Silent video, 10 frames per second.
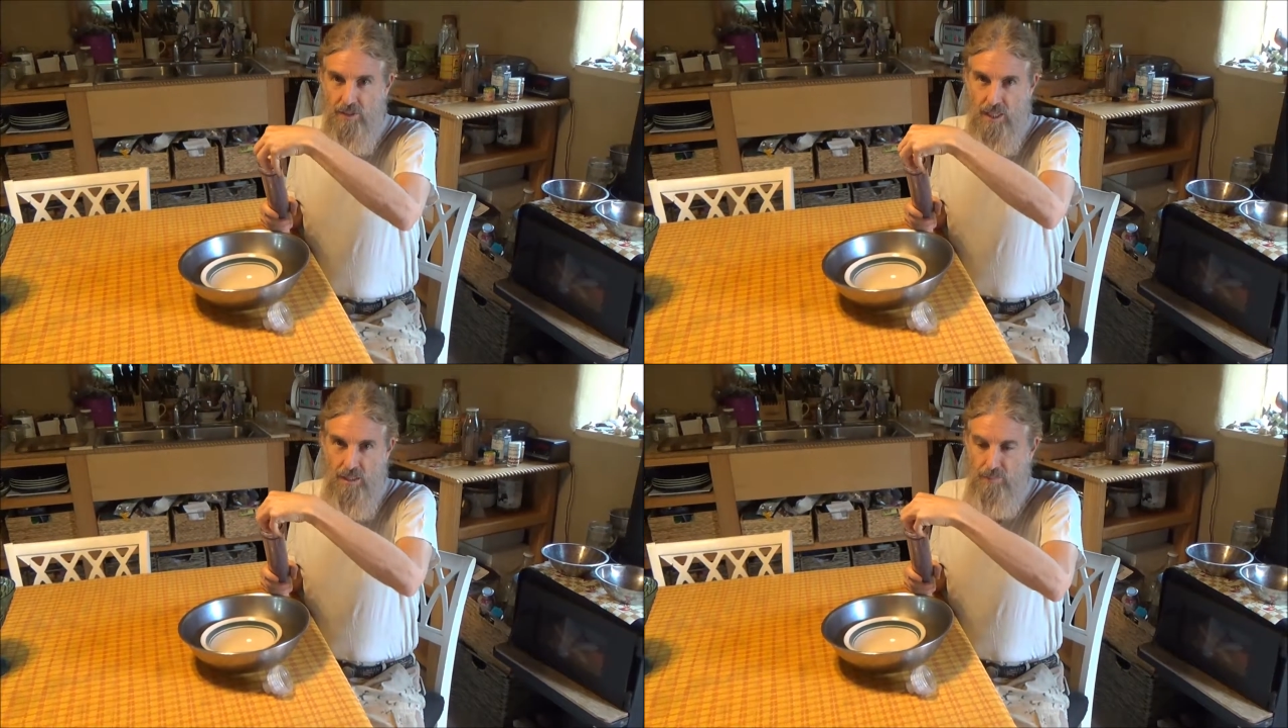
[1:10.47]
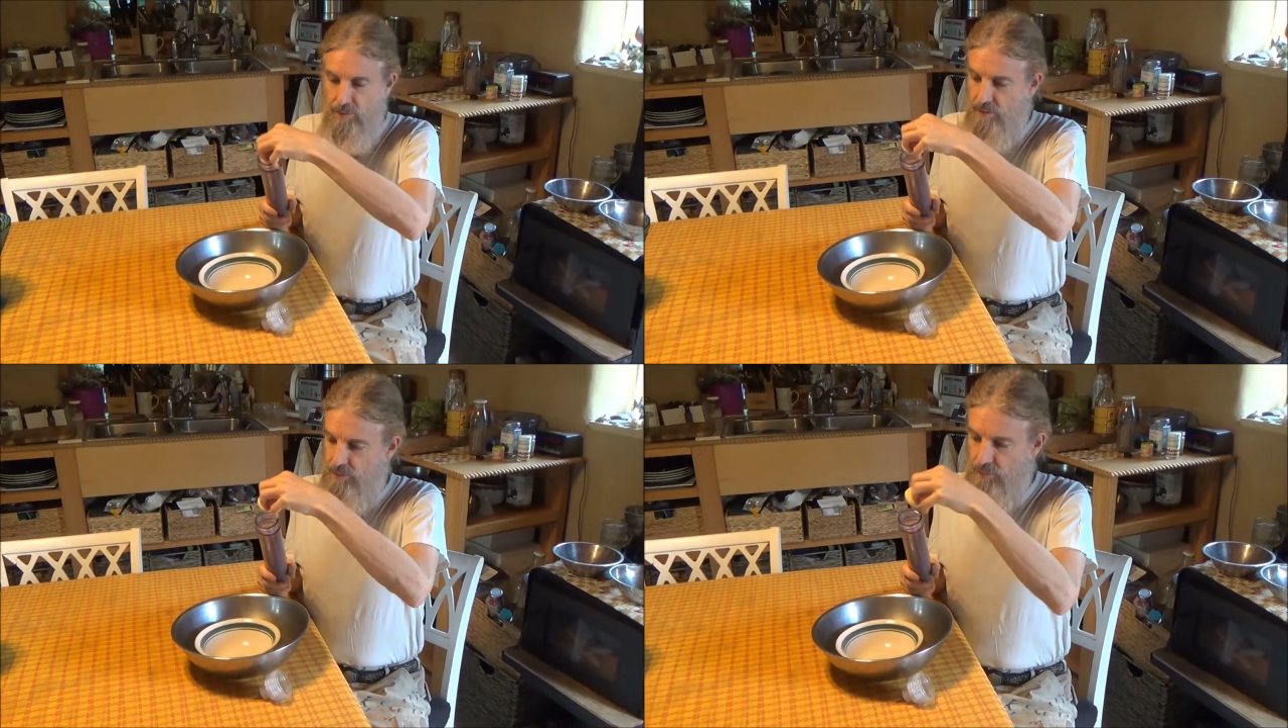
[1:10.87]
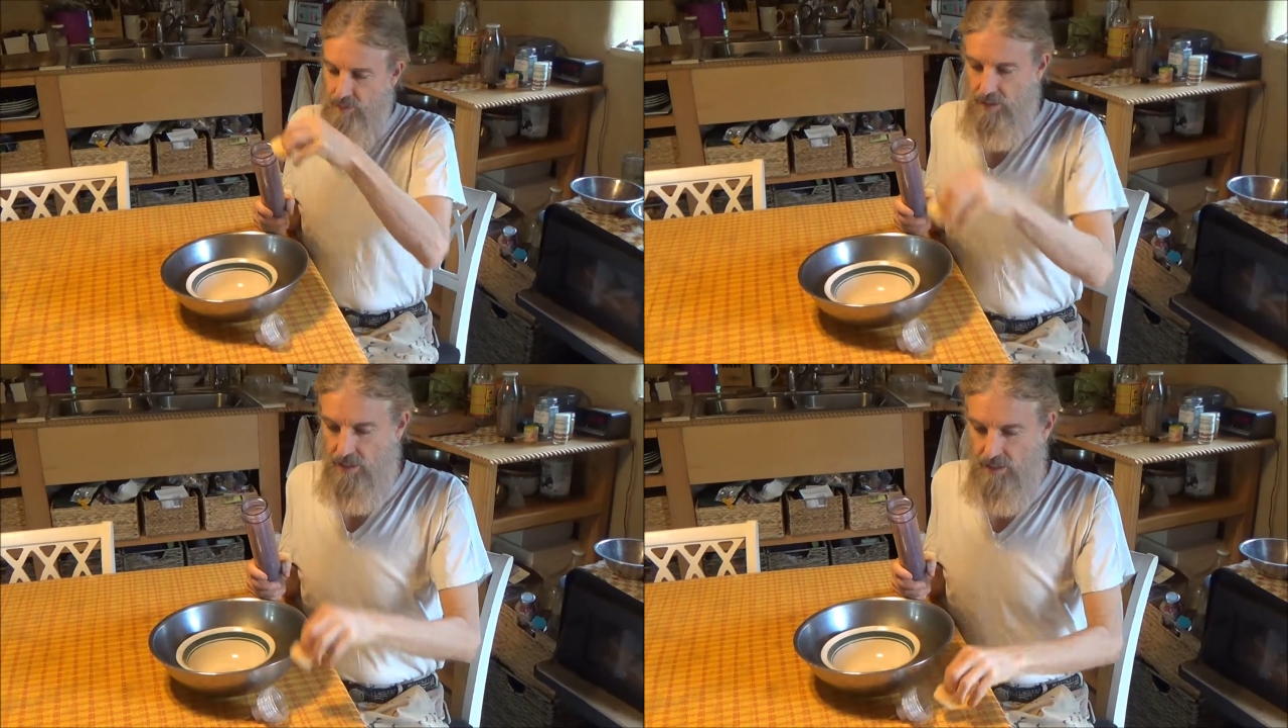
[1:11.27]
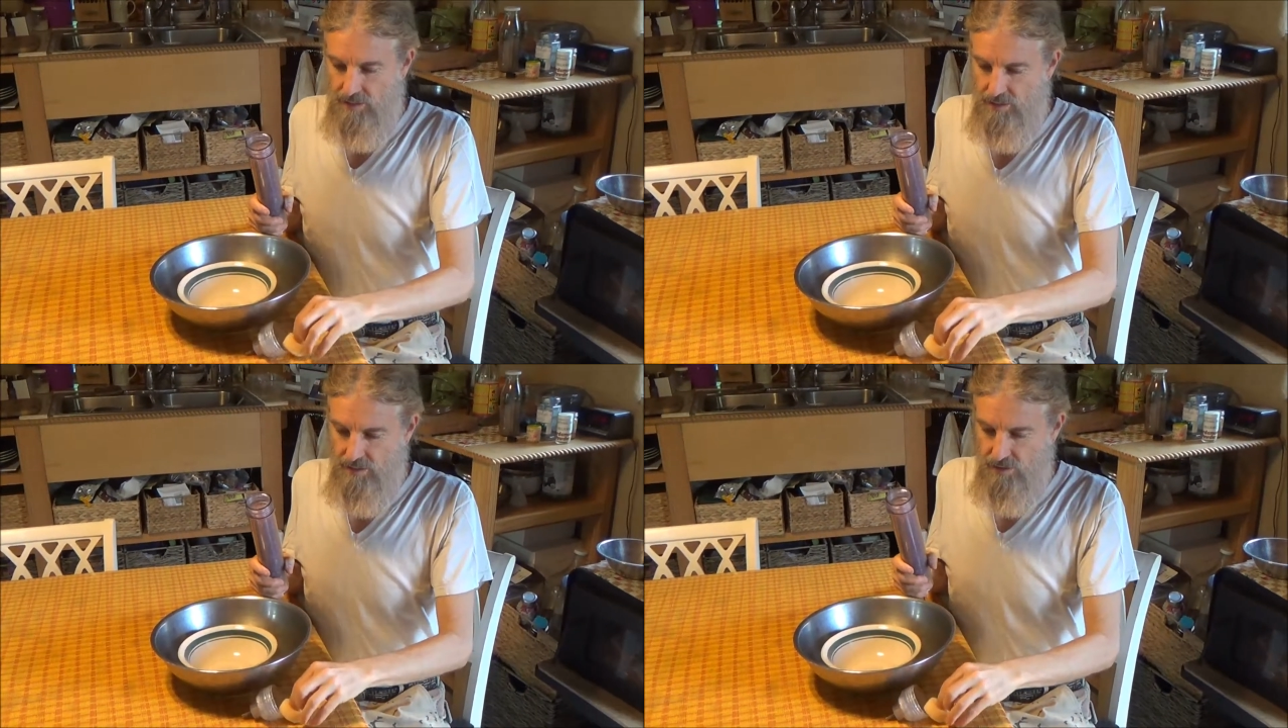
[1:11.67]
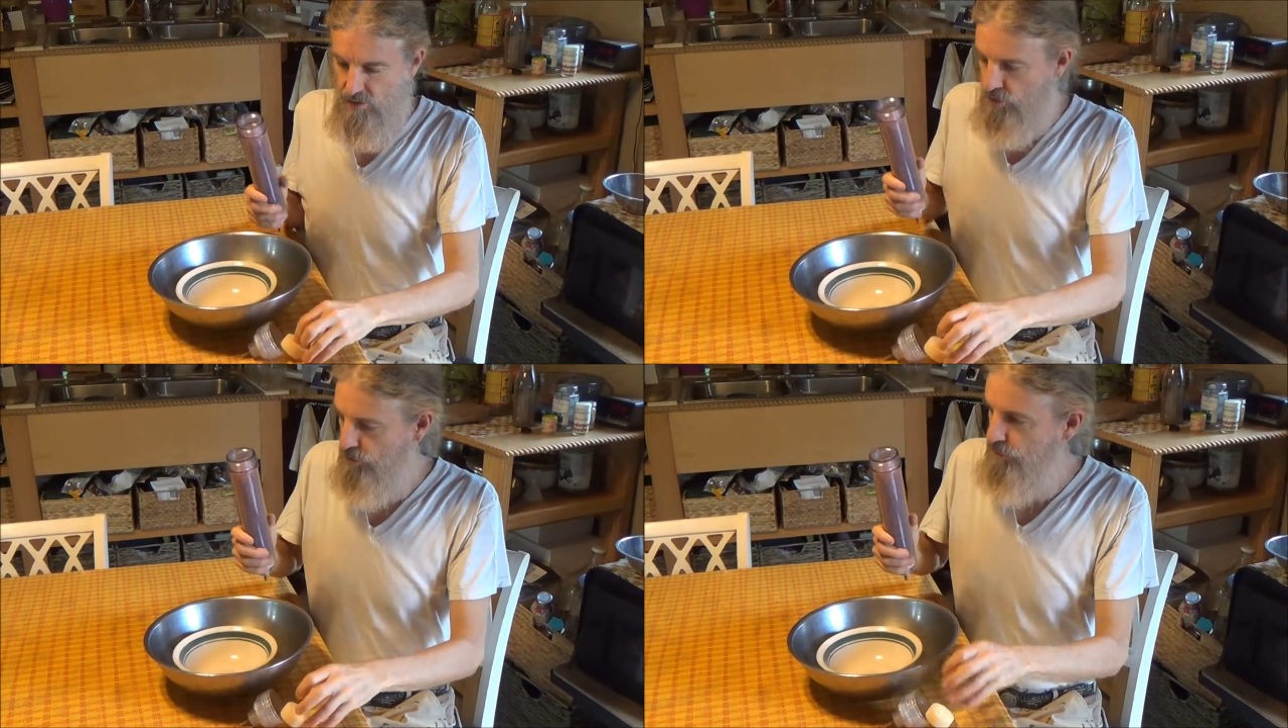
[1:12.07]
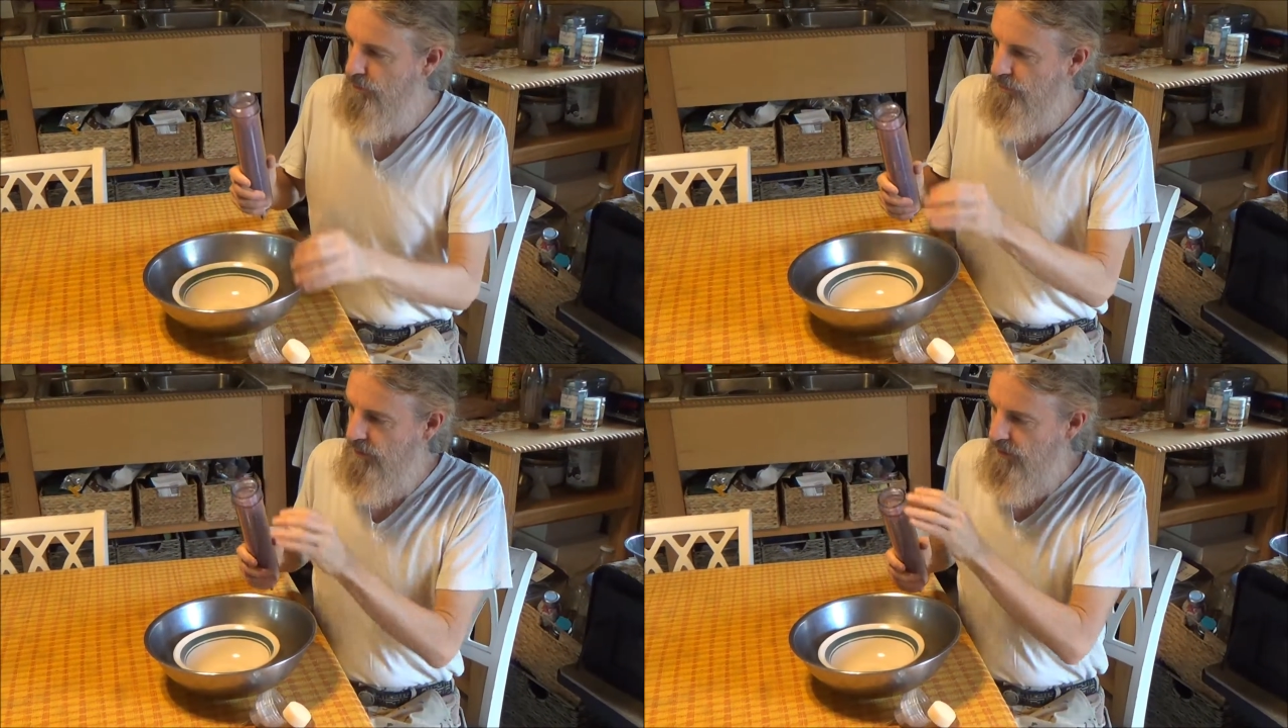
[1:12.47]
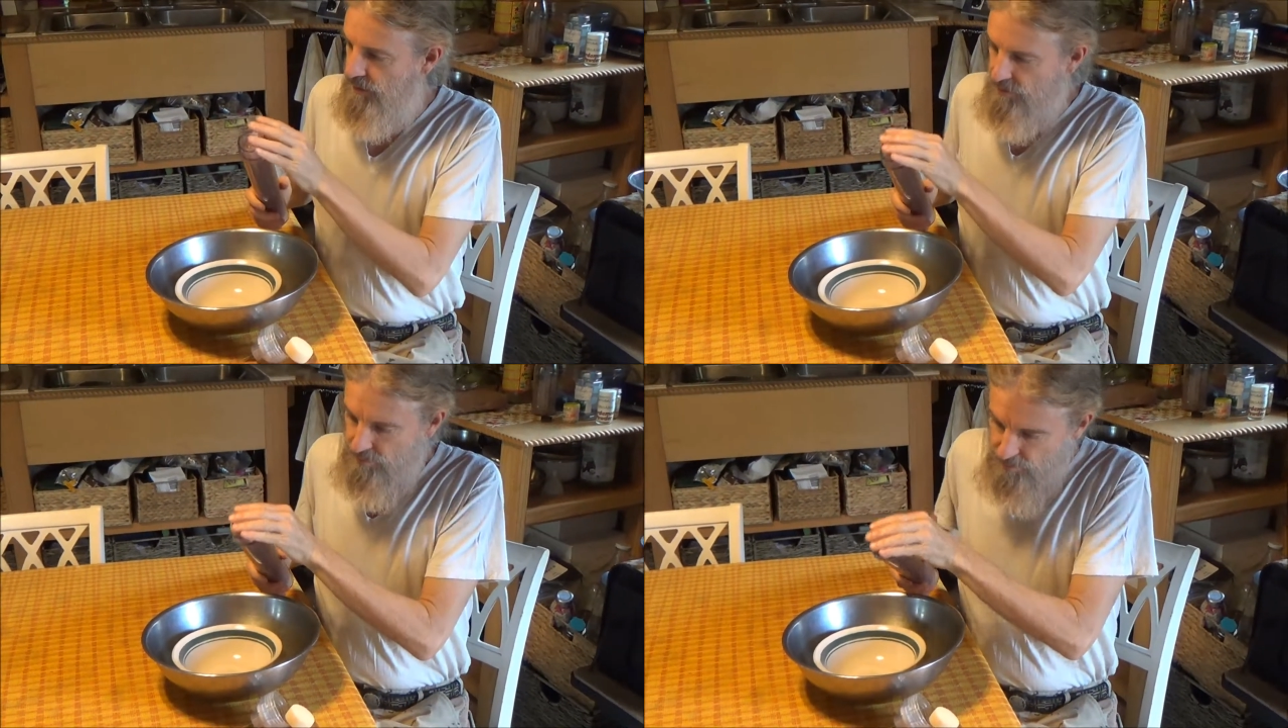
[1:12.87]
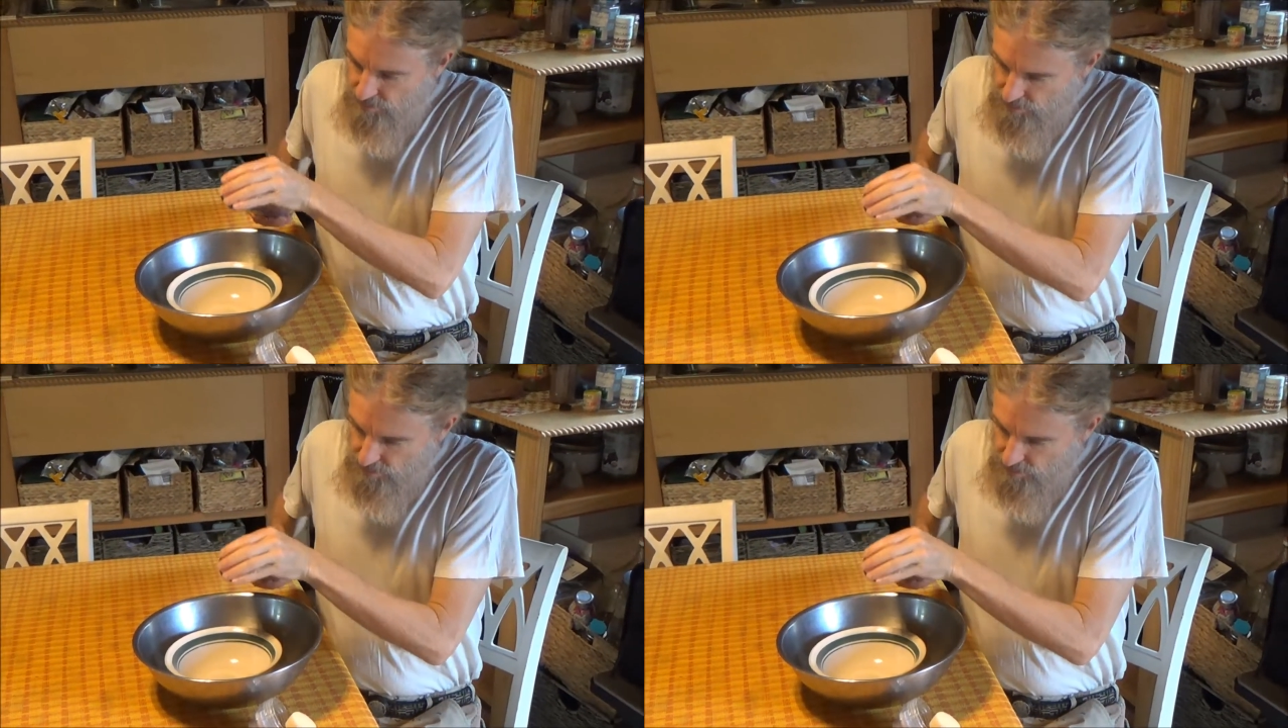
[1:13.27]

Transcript: the top on this tube and